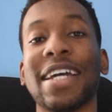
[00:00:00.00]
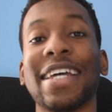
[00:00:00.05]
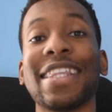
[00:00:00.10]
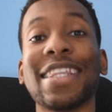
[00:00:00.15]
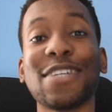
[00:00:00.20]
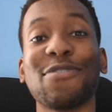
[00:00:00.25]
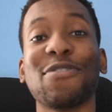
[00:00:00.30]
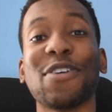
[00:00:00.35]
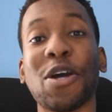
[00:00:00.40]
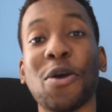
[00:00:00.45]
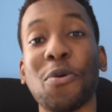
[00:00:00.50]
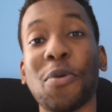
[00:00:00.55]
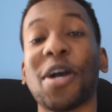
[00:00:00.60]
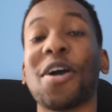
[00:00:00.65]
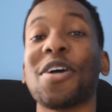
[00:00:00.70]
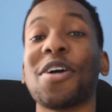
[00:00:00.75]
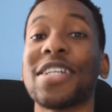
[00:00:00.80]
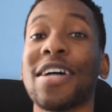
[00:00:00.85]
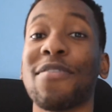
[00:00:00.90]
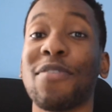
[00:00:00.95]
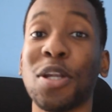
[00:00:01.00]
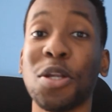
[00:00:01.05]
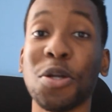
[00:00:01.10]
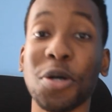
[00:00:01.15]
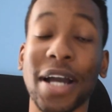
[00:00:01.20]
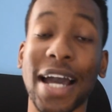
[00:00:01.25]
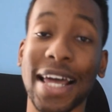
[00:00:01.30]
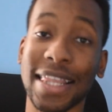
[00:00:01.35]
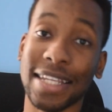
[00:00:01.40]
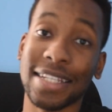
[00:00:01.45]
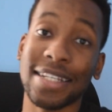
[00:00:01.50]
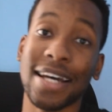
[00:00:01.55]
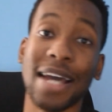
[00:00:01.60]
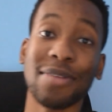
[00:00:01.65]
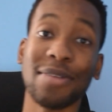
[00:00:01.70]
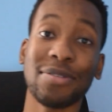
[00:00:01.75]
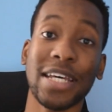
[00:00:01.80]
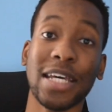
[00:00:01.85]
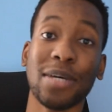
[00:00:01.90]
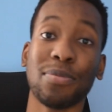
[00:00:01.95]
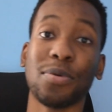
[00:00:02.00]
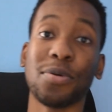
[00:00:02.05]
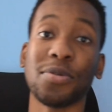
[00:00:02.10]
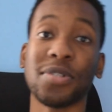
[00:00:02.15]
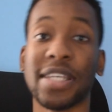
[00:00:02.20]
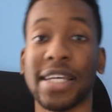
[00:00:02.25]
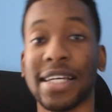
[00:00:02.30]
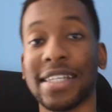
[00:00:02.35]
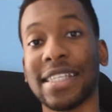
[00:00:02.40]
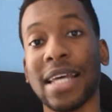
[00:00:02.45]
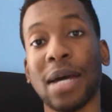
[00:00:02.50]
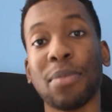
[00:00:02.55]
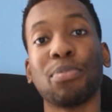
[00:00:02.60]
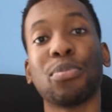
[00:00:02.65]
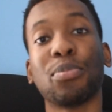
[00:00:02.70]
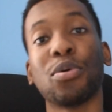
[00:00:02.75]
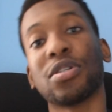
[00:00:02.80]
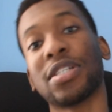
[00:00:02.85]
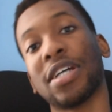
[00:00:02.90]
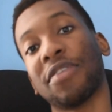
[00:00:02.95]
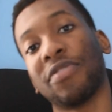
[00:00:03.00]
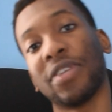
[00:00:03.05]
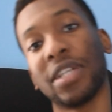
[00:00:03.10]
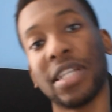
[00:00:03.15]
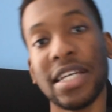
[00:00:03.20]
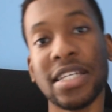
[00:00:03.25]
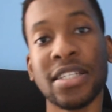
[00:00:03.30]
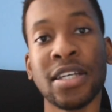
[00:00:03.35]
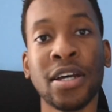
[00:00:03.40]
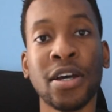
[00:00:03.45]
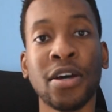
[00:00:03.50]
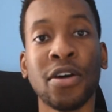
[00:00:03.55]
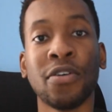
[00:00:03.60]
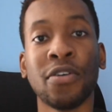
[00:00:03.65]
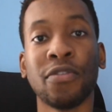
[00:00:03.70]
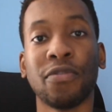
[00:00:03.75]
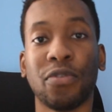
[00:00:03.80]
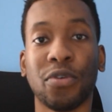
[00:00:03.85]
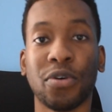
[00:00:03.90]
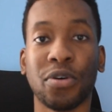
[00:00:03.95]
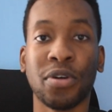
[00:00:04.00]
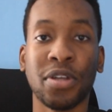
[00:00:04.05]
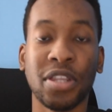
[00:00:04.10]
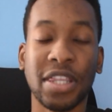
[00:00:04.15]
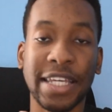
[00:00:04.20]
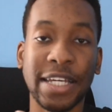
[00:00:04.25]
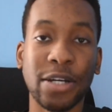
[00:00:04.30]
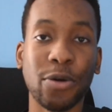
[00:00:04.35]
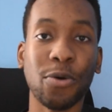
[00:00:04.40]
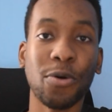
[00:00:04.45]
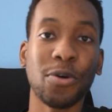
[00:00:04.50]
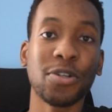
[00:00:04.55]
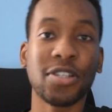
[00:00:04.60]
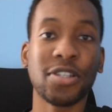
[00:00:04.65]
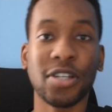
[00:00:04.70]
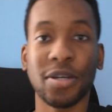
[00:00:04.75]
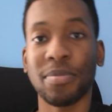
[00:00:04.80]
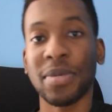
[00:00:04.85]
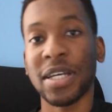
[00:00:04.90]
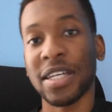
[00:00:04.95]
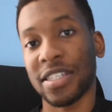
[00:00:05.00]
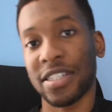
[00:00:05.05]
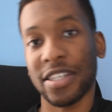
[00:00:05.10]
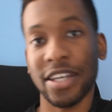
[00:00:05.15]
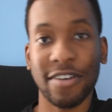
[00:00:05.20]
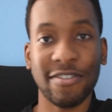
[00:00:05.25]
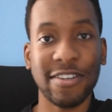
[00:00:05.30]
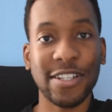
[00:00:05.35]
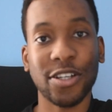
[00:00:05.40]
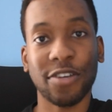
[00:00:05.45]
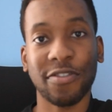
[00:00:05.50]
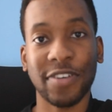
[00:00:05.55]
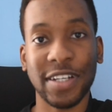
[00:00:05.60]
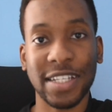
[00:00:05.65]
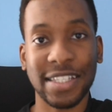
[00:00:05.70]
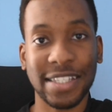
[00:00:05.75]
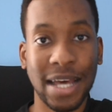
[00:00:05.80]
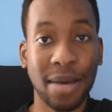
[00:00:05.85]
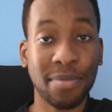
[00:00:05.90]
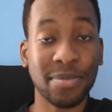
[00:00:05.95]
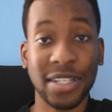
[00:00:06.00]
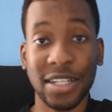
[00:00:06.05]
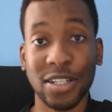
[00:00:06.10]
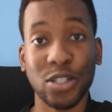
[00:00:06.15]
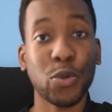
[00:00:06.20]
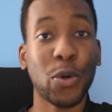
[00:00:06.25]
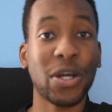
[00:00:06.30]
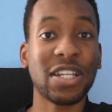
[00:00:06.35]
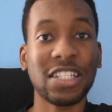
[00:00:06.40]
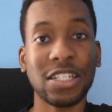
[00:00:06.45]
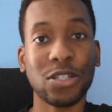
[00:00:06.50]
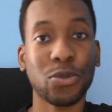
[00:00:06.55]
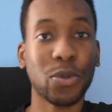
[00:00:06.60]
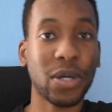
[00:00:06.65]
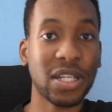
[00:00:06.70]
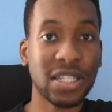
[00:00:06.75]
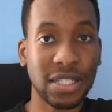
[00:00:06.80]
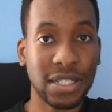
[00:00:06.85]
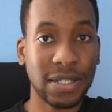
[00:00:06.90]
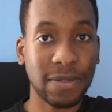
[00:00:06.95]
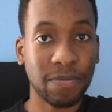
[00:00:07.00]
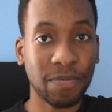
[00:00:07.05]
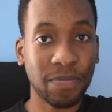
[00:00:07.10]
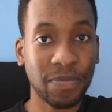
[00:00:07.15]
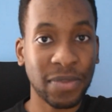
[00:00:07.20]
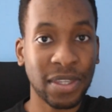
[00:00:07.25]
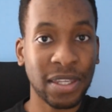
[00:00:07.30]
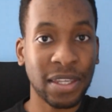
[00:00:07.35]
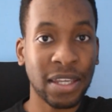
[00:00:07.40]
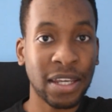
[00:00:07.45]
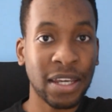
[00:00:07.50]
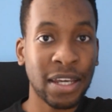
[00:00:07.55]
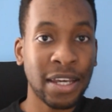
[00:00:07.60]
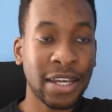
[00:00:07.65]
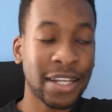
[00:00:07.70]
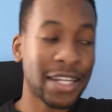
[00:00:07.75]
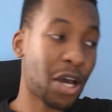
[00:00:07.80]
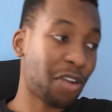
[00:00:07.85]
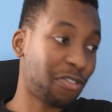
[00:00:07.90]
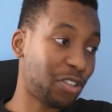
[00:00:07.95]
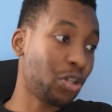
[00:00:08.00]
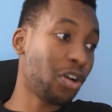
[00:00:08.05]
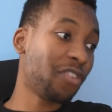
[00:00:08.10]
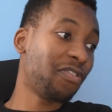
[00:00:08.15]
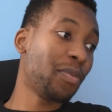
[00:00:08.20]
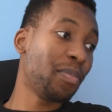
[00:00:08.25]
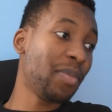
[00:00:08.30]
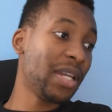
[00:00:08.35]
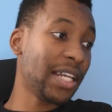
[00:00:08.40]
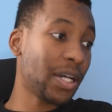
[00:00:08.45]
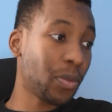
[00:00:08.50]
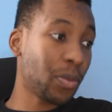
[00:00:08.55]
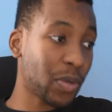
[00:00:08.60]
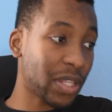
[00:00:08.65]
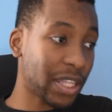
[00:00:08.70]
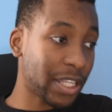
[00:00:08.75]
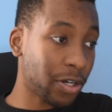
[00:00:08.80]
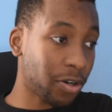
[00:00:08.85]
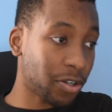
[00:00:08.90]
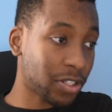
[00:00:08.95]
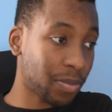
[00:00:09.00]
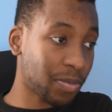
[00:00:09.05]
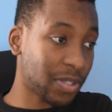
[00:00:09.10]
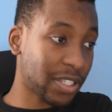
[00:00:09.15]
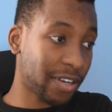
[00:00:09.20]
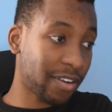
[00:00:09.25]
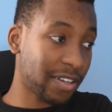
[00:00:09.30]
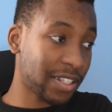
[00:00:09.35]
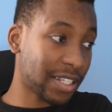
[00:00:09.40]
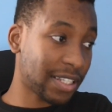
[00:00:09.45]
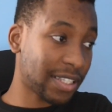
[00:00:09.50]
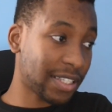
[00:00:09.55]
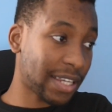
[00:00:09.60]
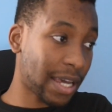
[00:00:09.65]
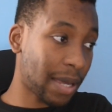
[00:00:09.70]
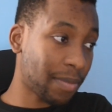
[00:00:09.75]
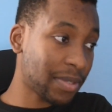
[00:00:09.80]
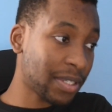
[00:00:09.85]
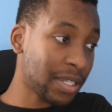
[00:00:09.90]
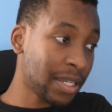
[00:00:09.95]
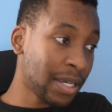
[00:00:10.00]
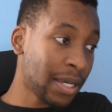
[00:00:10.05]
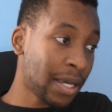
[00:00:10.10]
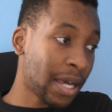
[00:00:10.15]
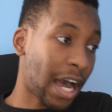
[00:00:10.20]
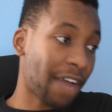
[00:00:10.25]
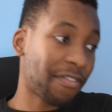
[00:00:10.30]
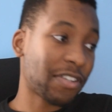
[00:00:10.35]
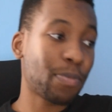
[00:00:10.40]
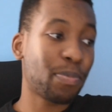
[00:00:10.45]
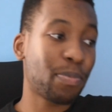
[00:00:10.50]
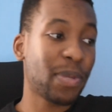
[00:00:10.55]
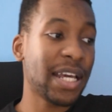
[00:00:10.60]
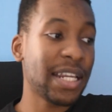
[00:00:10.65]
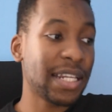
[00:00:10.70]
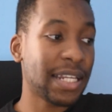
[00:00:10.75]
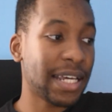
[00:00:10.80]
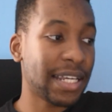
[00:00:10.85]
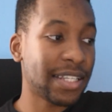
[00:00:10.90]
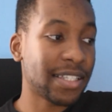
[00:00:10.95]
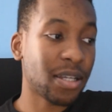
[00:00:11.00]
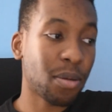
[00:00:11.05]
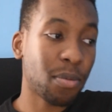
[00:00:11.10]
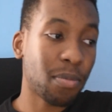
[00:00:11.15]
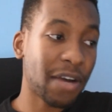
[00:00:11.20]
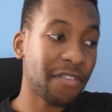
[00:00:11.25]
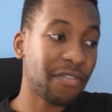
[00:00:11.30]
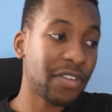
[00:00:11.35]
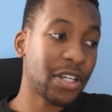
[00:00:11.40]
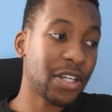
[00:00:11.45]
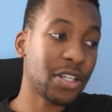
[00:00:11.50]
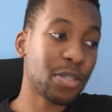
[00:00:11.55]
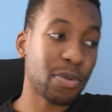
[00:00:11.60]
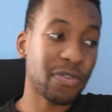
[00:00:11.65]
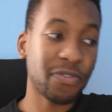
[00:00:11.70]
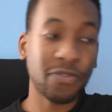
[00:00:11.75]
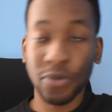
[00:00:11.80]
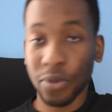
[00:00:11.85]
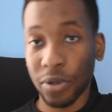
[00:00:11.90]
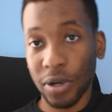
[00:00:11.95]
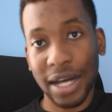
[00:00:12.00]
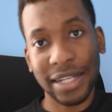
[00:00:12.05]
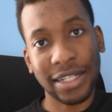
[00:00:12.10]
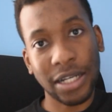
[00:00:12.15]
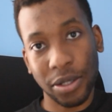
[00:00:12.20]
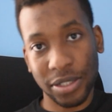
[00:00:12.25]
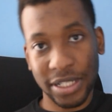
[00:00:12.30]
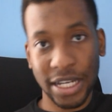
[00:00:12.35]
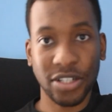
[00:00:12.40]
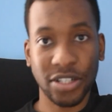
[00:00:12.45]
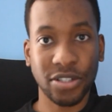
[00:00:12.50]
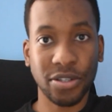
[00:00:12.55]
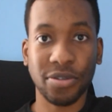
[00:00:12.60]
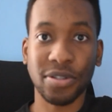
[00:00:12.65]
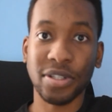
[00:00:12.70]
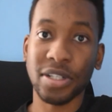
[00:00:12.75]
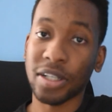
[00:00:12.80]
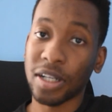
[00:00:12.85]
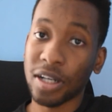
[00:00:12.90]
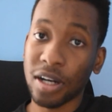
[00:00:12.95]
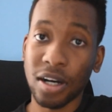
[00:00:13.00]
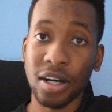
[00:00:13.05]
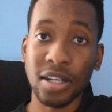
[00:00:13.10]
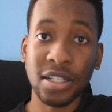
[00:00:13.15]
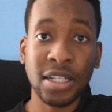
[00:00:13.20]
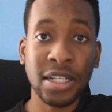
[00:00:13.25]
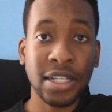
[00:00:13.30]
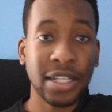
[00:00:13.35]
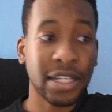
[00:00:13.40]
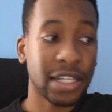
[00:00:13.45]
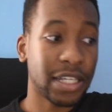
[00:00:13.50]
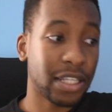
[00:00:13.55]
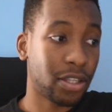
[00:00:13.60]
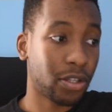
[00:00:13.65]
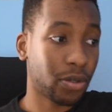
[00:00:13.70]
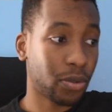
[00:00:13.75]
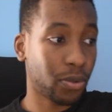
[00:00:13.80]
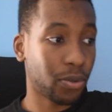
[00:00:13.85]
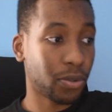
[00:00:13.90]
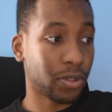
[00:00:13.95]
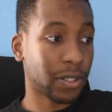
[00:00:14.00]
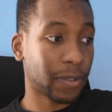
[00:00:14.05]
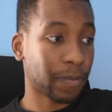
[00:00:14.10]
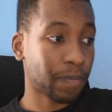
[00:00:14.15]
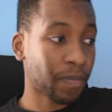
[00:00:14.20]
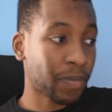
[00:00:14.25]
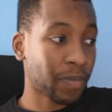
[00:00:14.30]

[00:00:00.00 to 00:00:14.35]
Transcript: In this video, we're going to have a look at the timetables the exam boards have released for the autumn series of exams in 2020. Now, if you're not familiar with the autumn series exams, I've explained it in some of my videos before, and I'll attach those in a card in the corner.